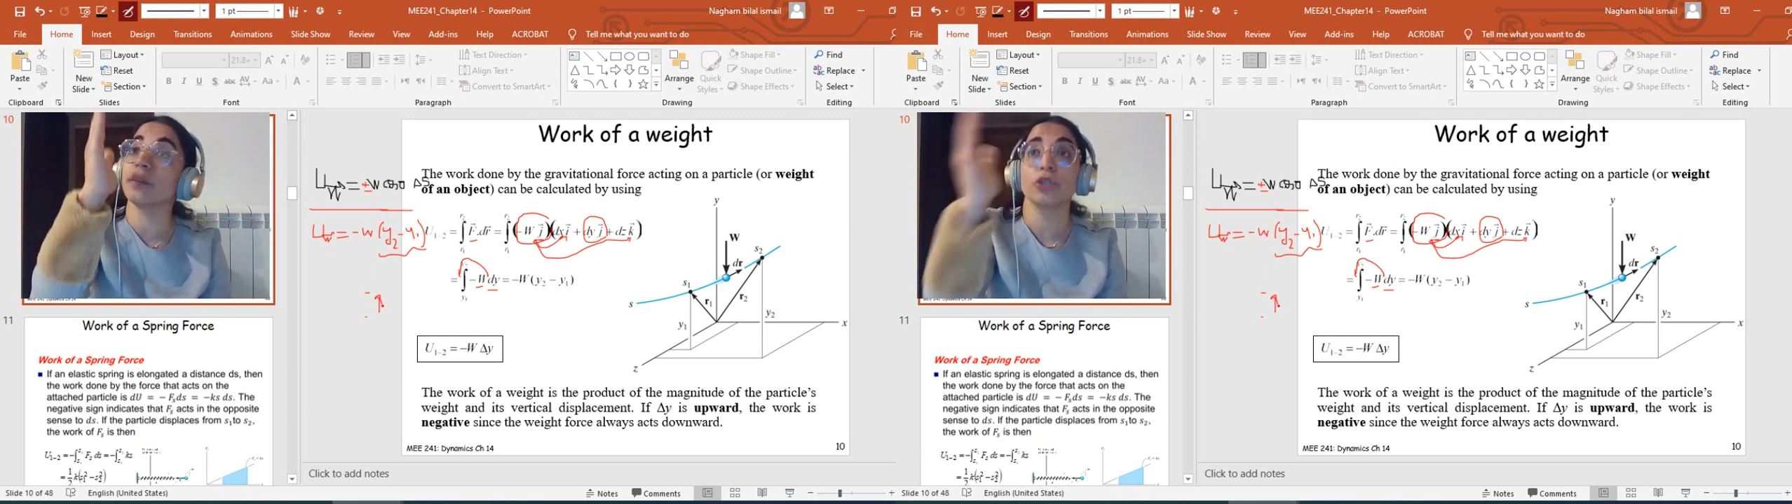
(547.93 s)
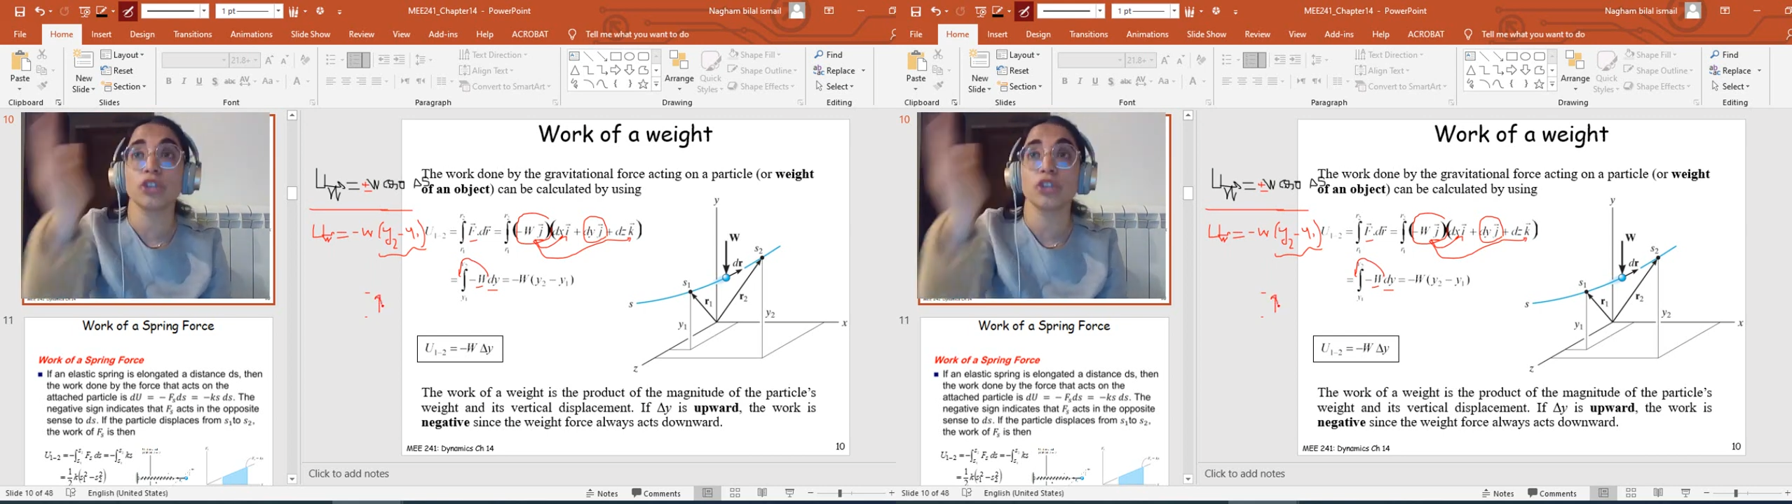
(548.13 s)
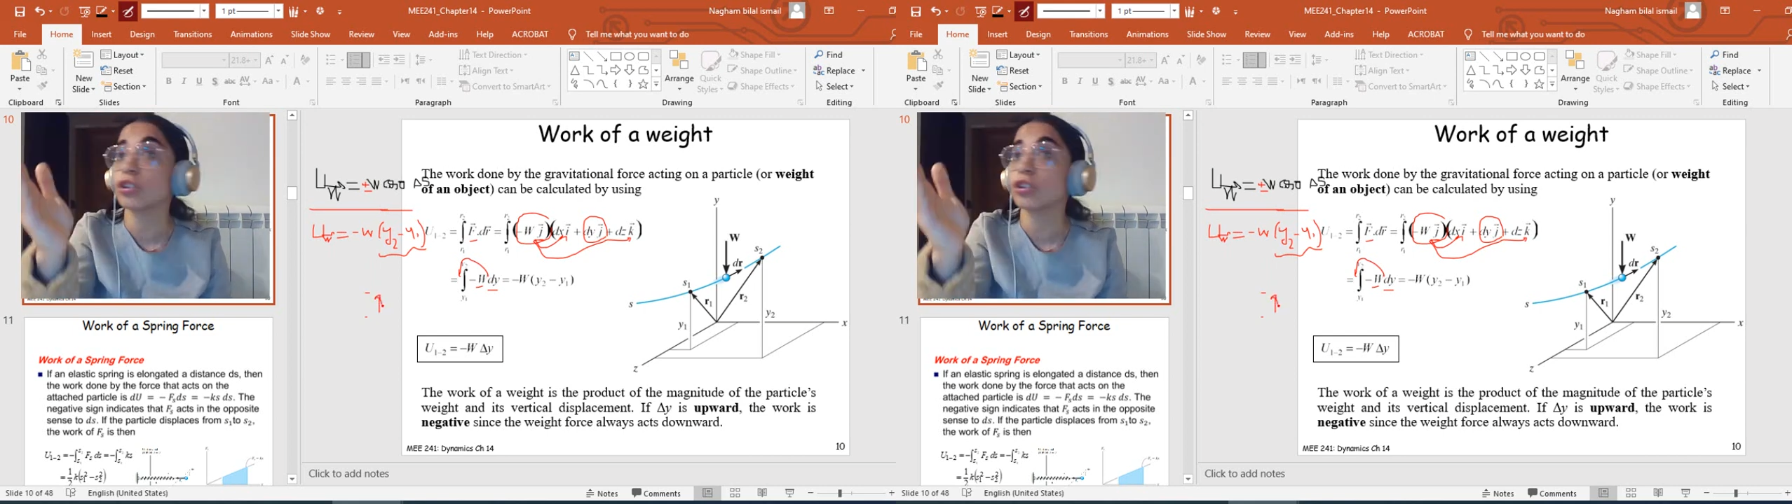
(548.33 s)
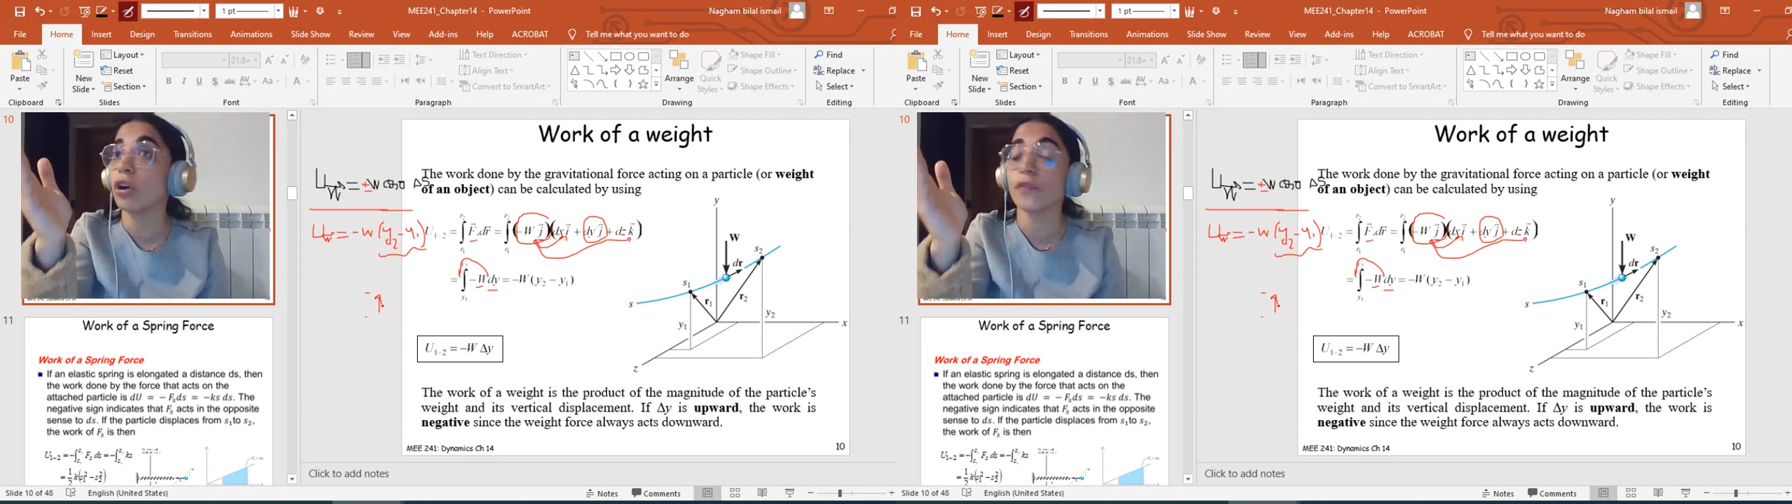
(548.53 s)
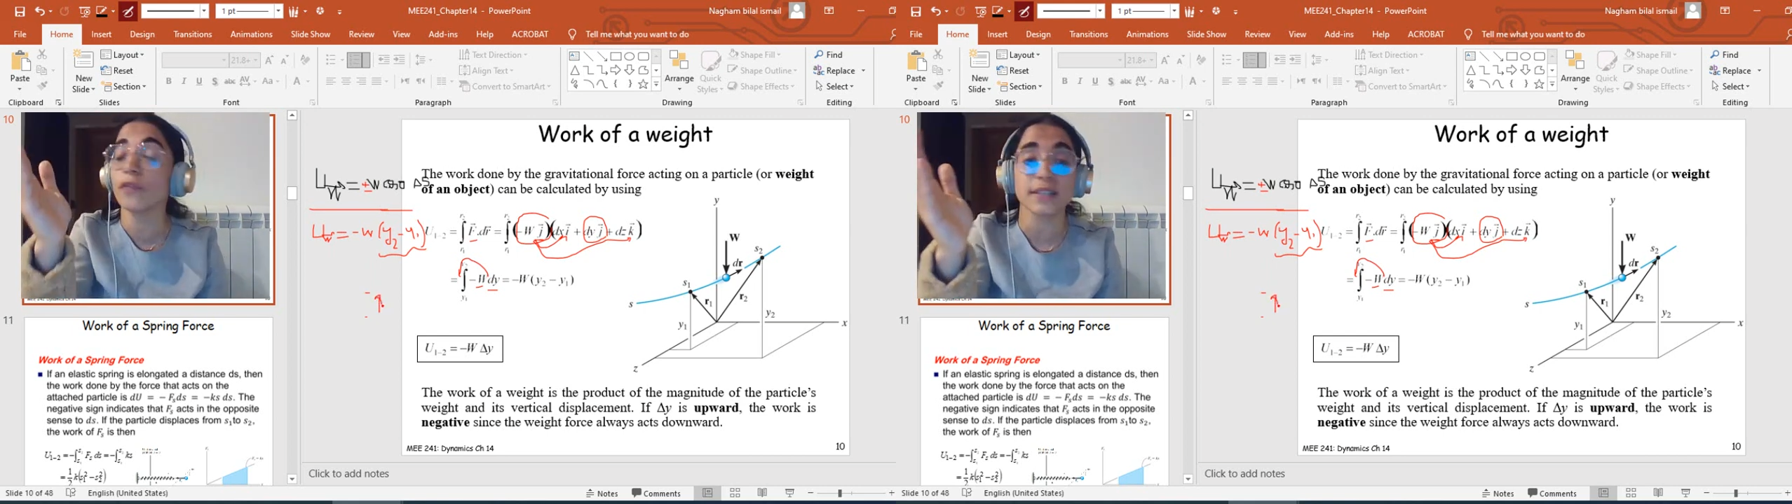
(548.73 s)
the
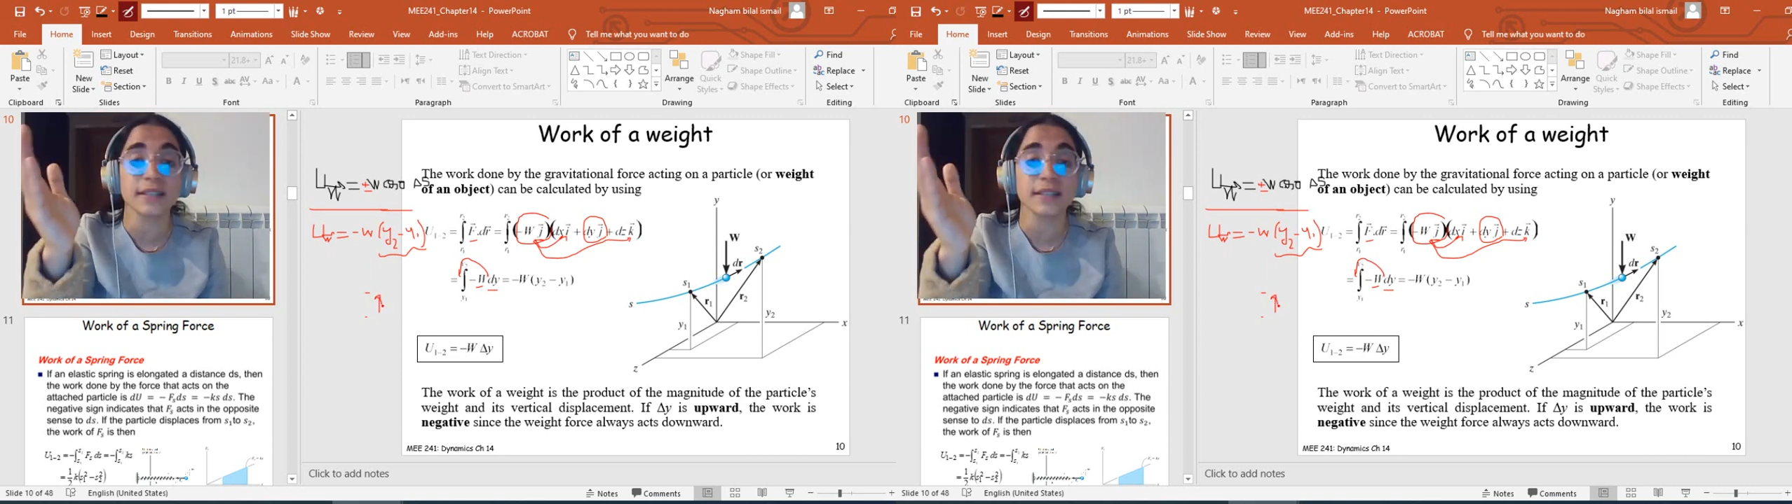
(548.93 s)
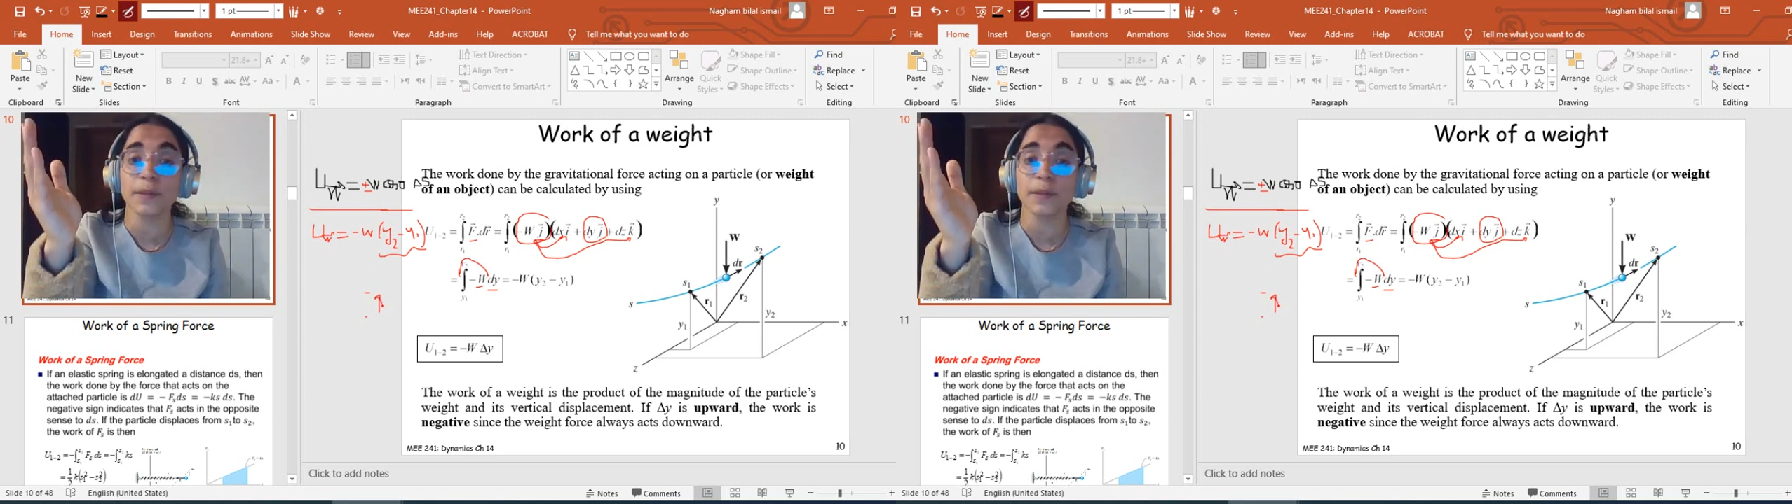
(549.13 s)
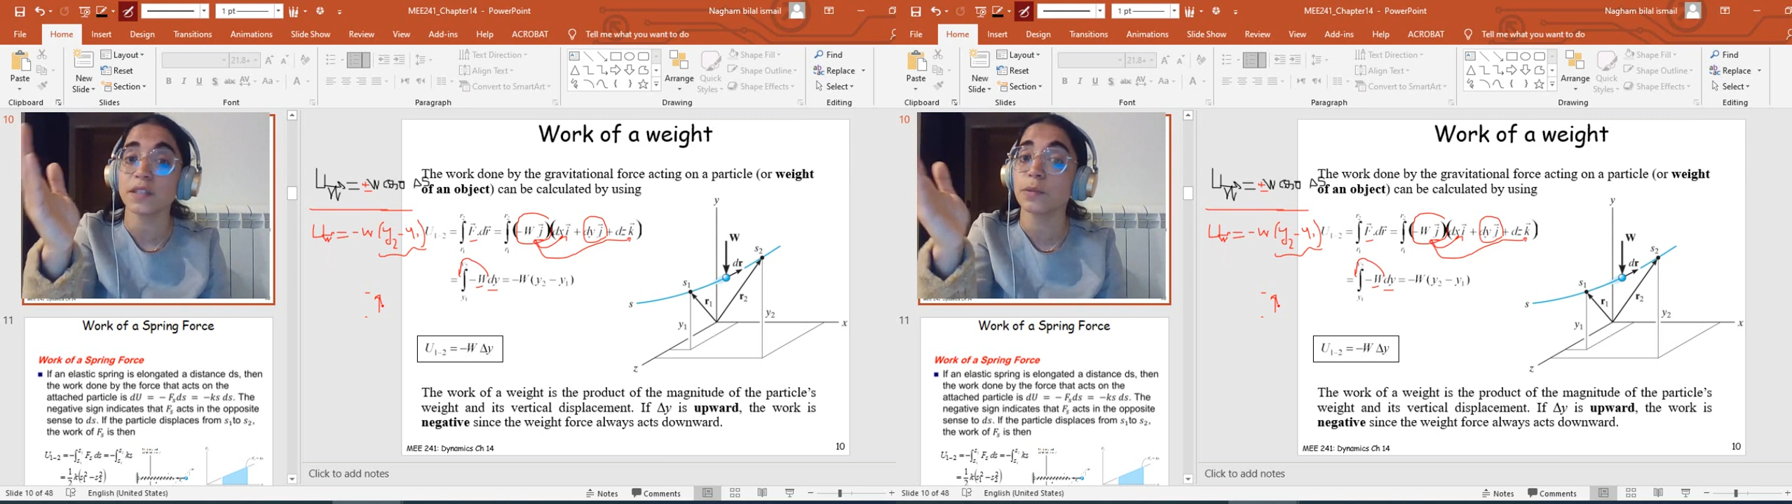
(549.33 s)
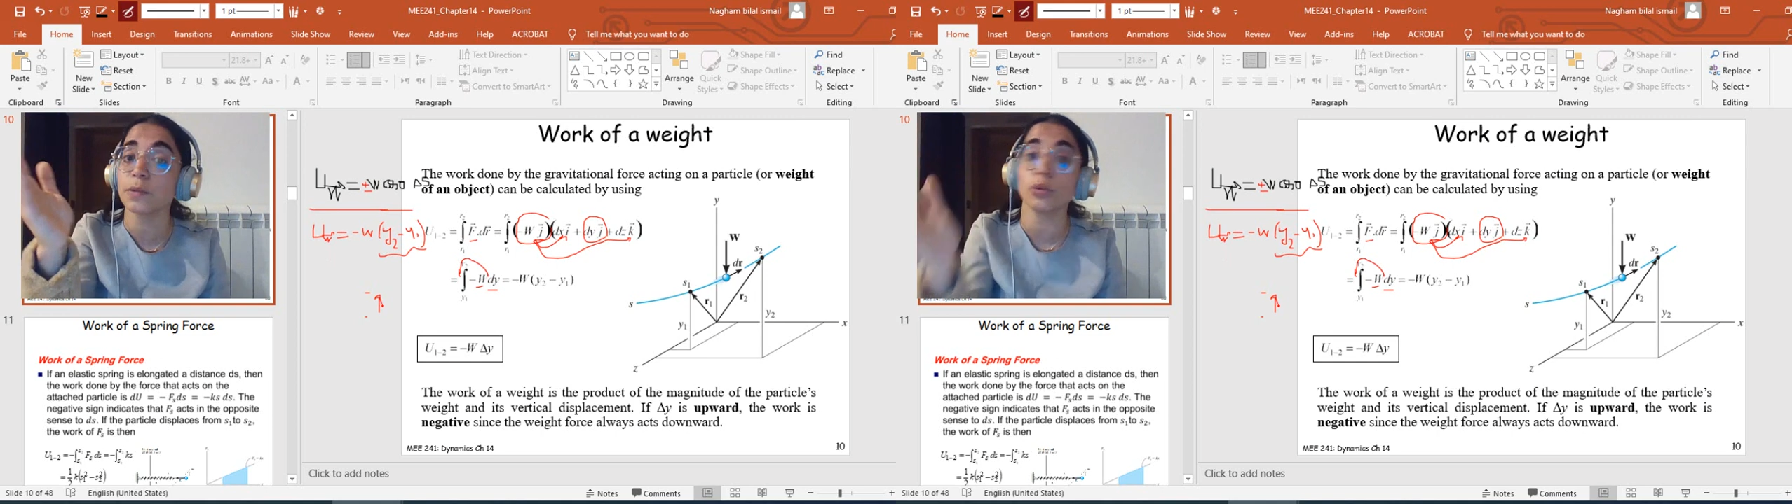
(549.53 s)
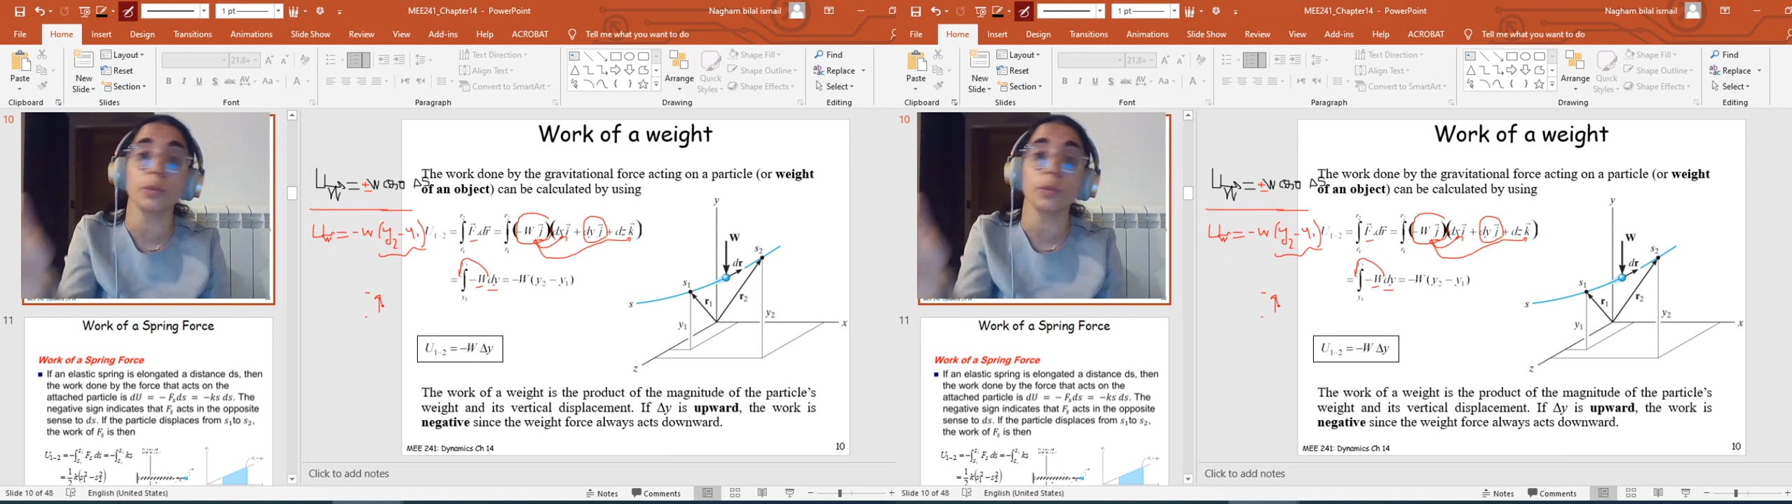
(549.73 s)
projection of this
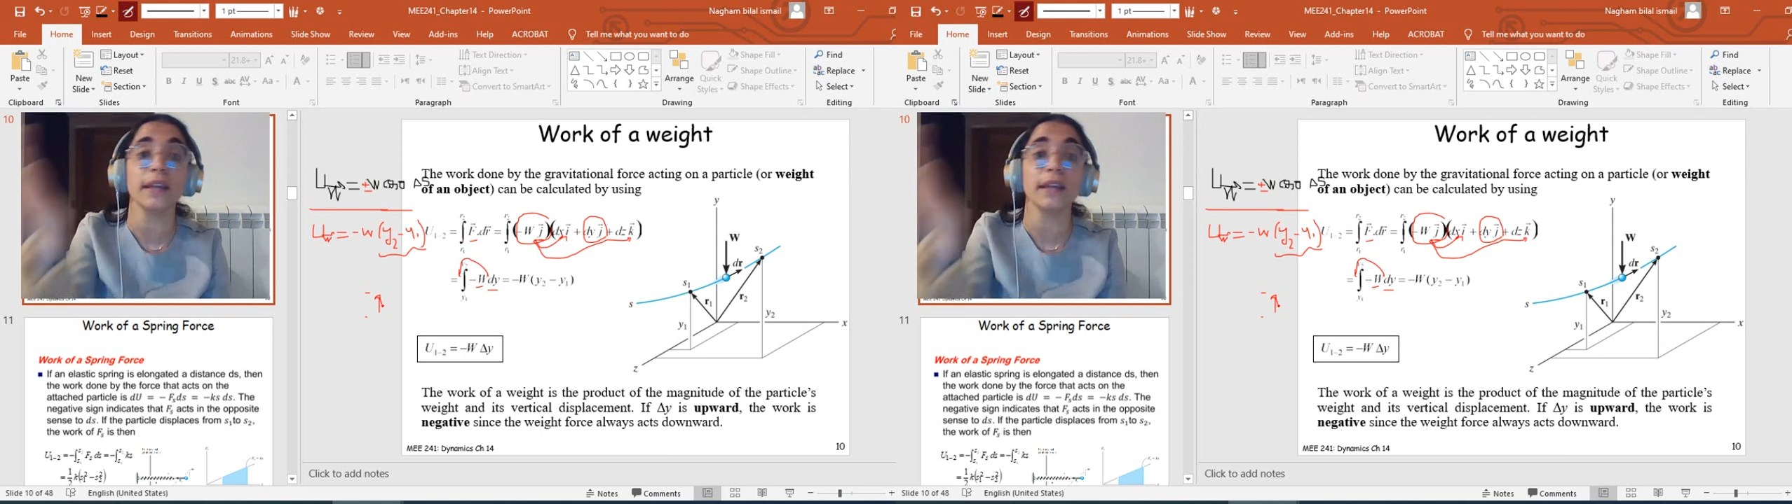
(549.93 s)
displacement will